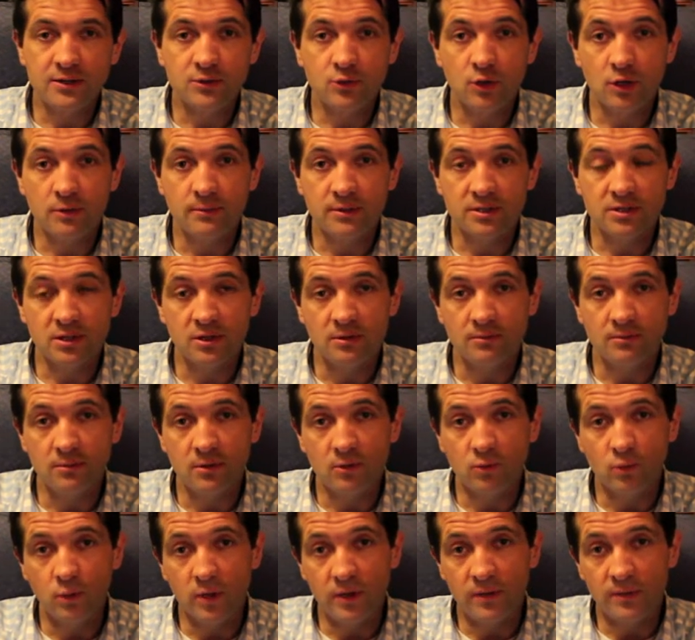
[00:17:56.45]

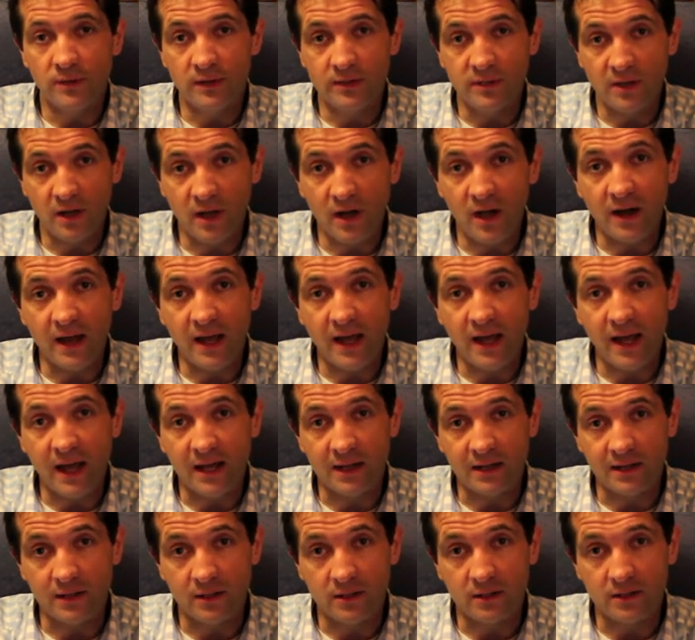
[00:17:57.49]
chromosome with the dark
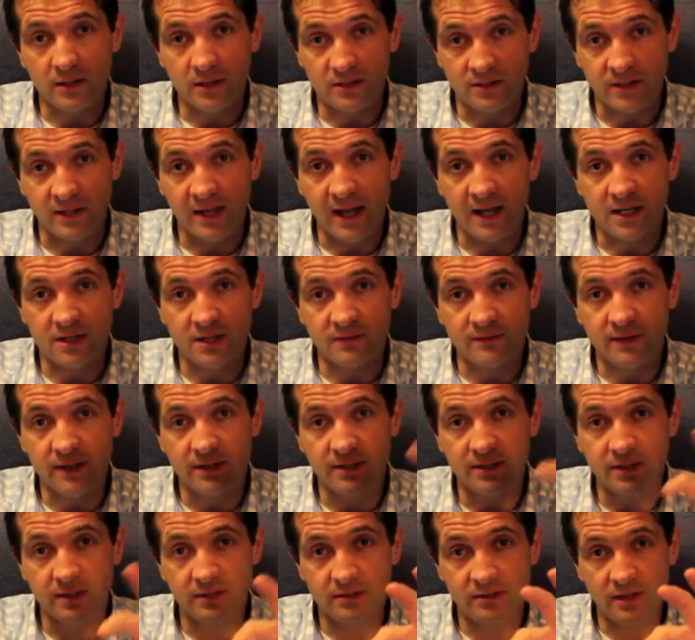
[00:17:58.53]
allele is
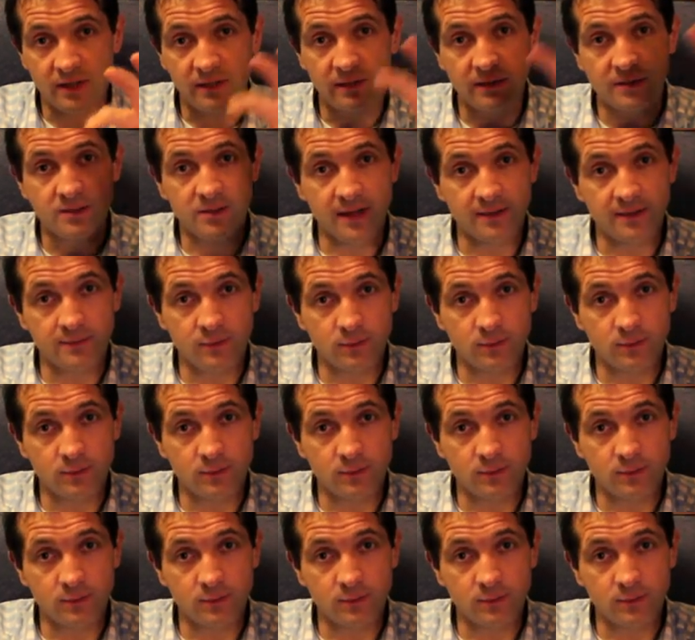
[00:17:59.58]
inactivated, then the cell will